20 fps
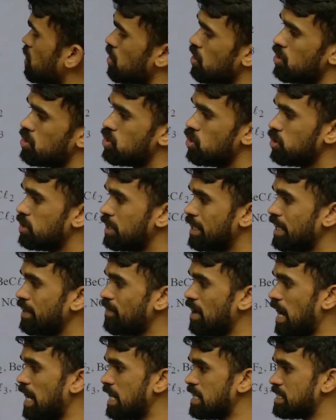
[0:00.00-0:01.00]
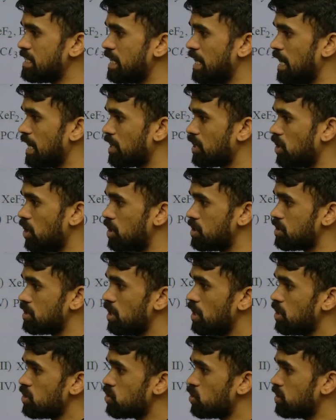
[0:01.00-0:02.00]
So 3 valency electrons.
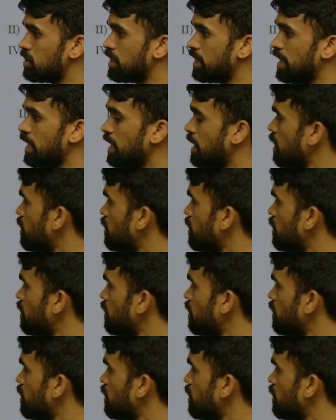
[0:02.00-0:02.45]
So 3